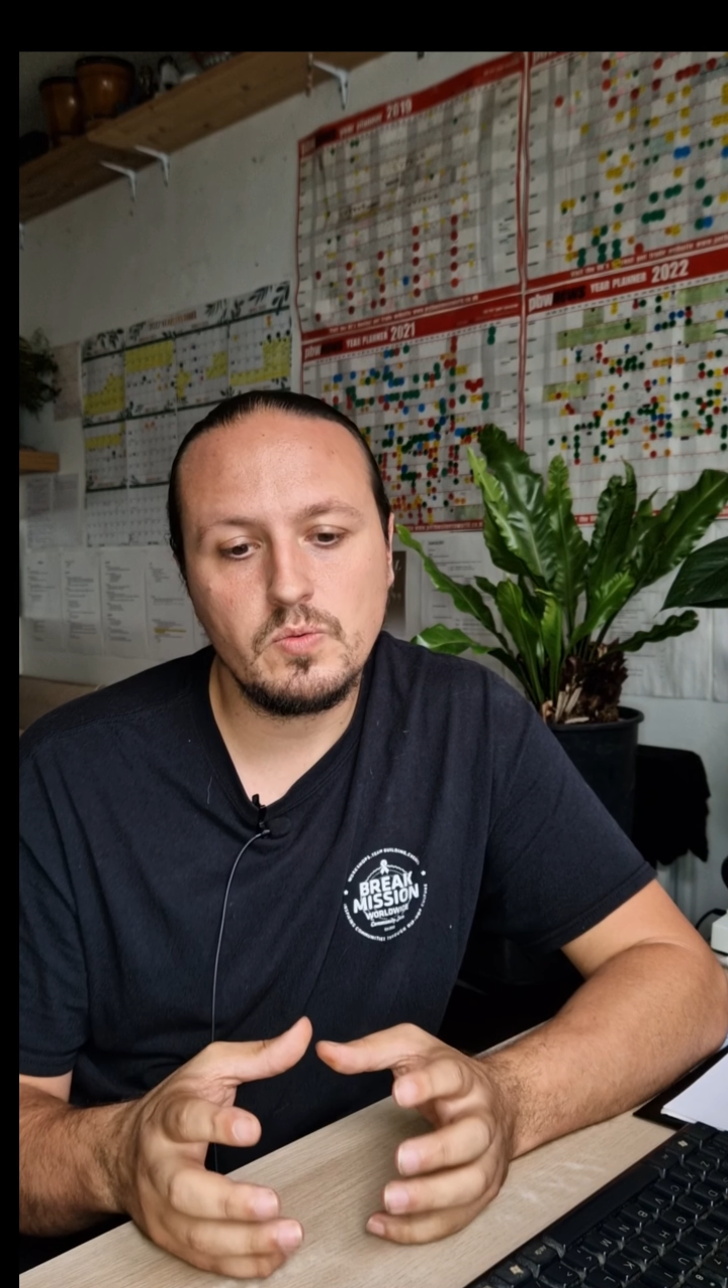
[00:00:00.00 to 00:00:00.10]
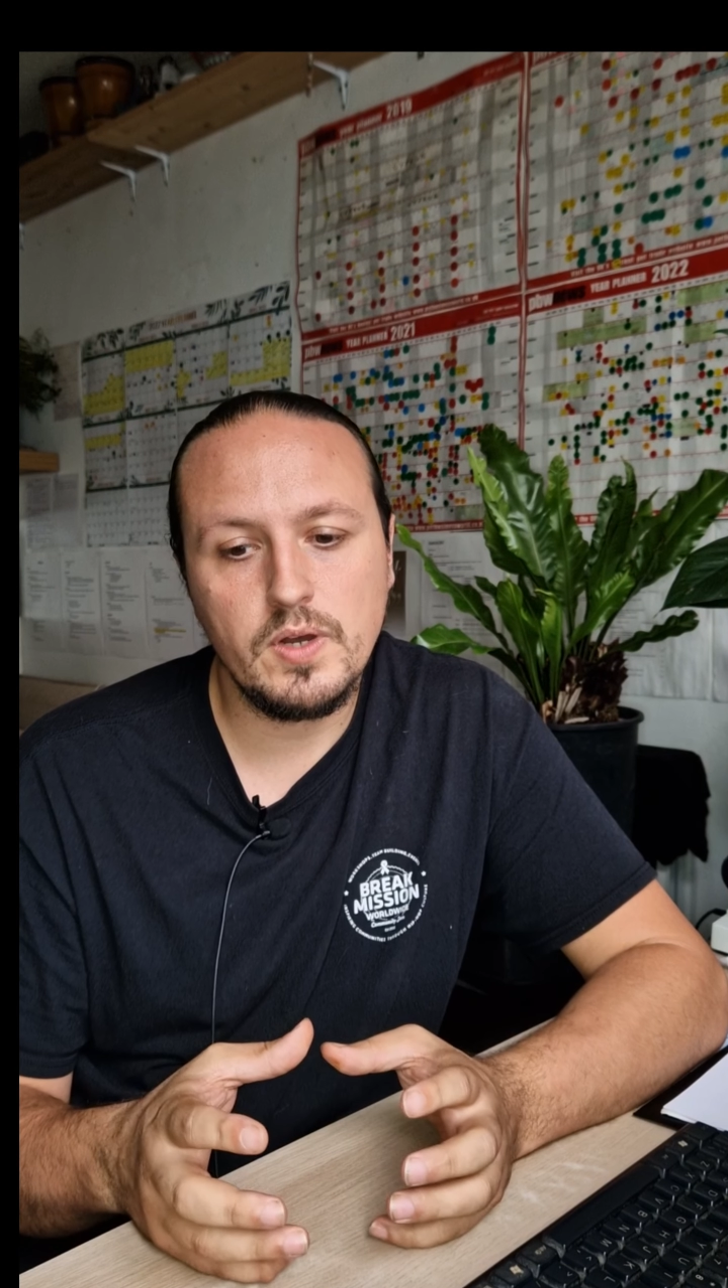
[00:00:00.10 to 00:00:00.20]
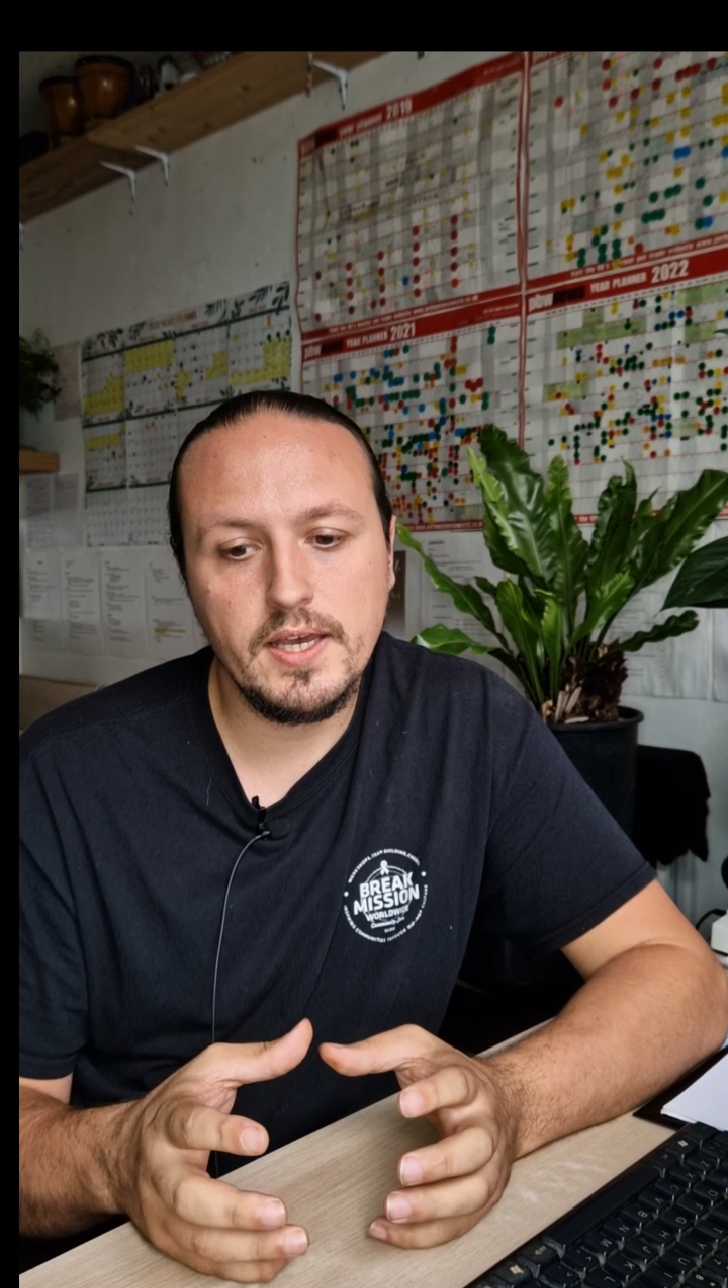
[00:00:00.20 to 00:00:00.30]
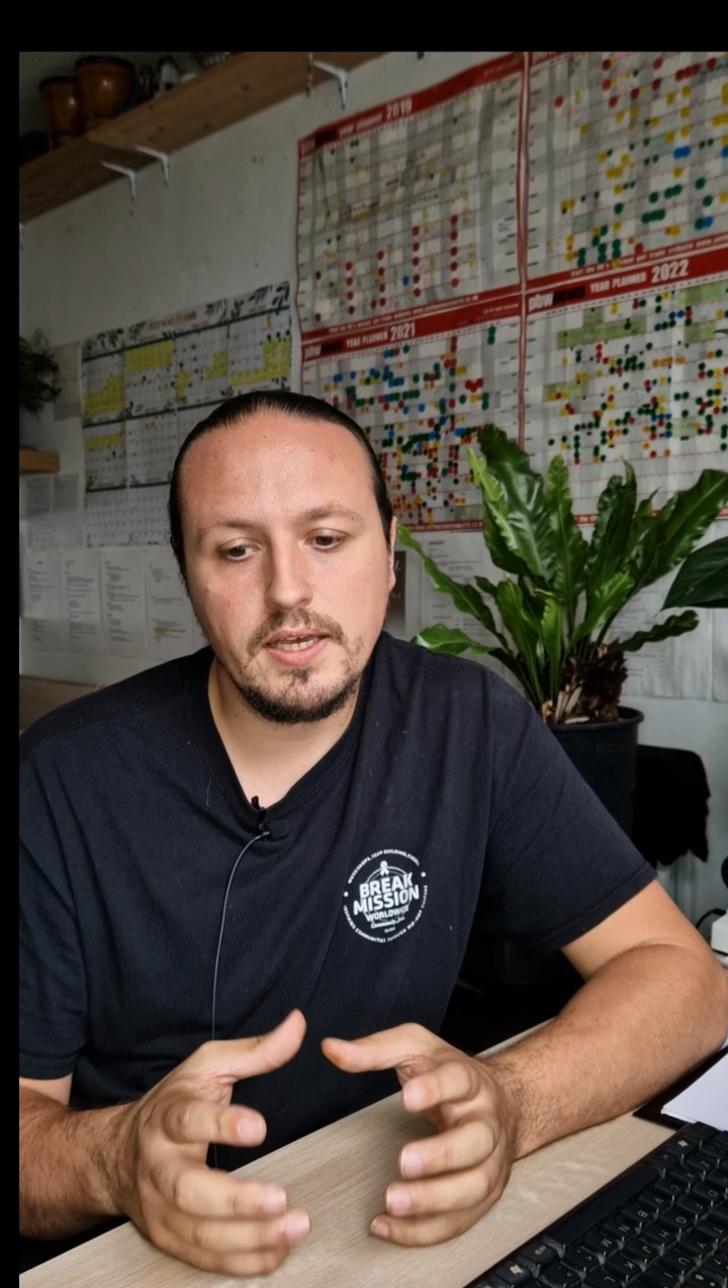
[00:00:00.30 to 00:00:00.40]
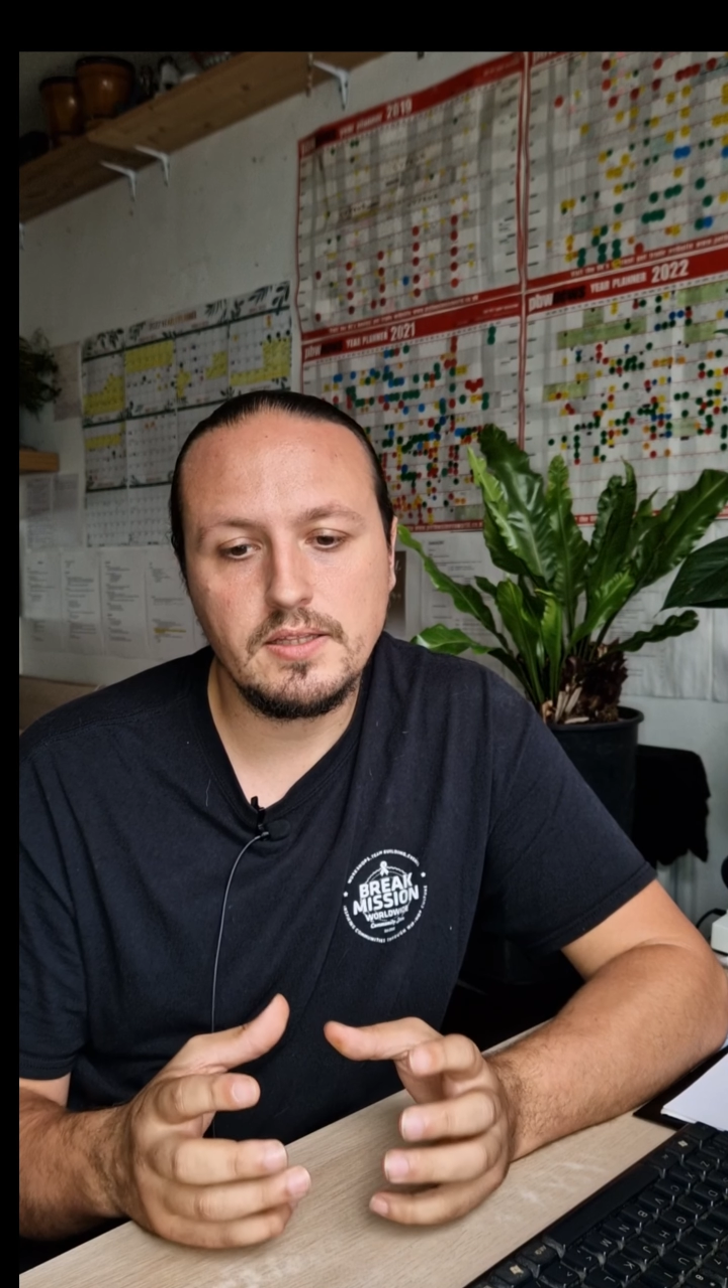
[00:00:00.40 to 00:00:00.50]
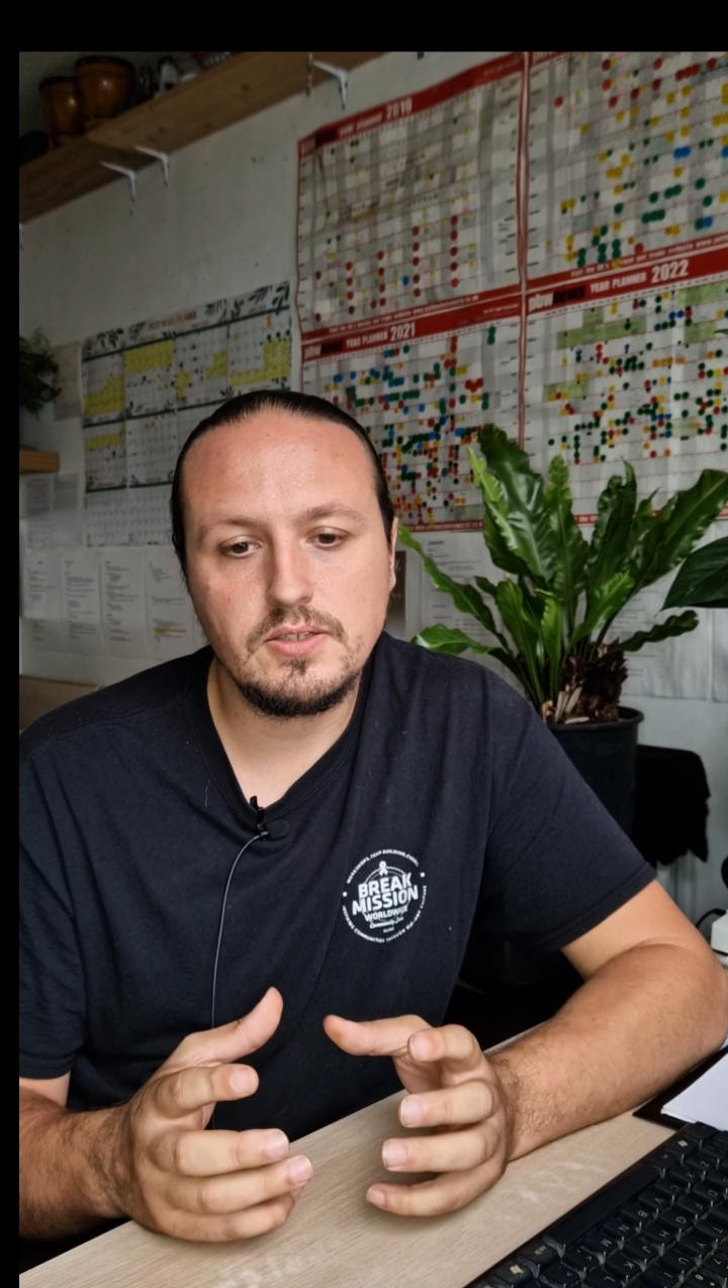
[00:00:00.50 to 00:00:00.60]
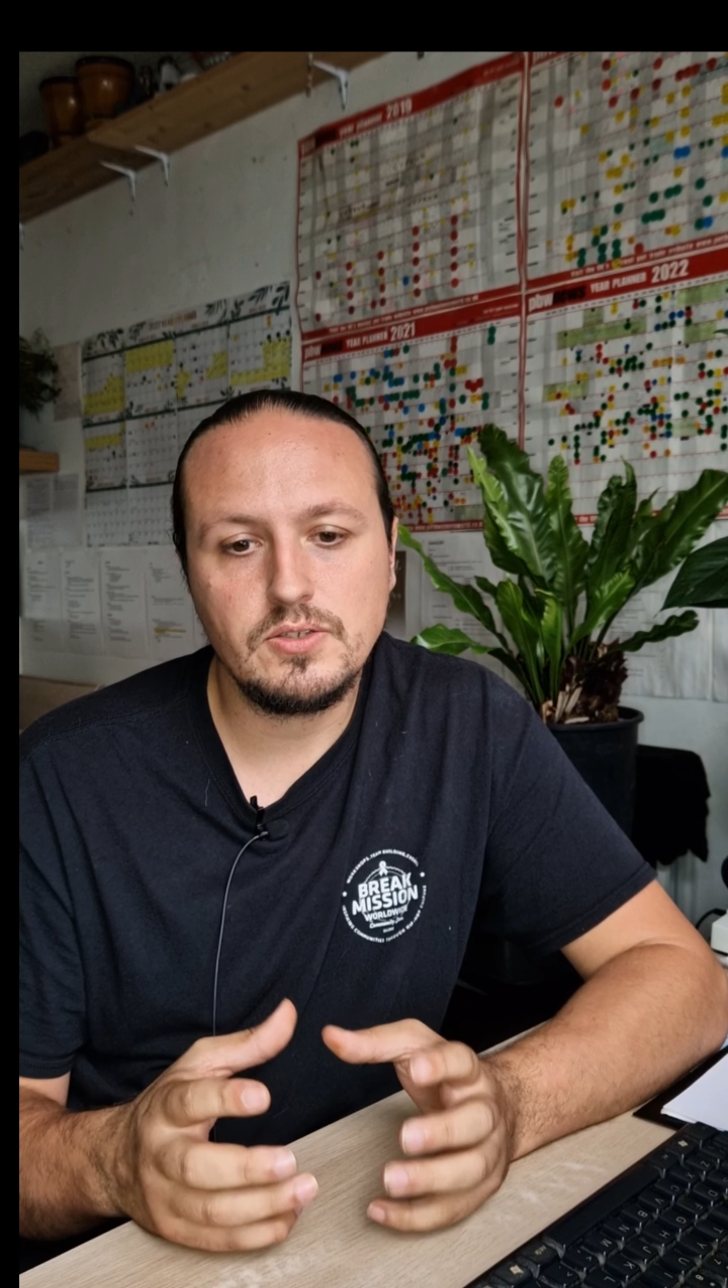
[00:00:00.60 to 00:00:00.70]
way